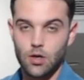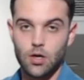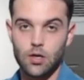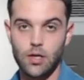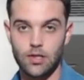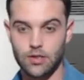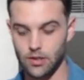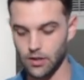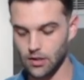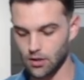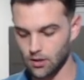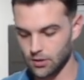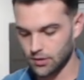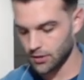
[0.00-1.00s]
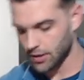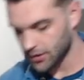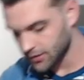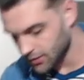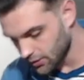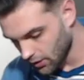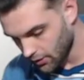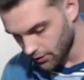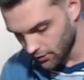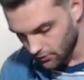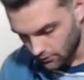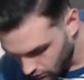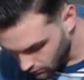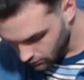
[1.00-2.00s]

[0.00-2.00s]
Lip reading: and that's going to get our sauce started.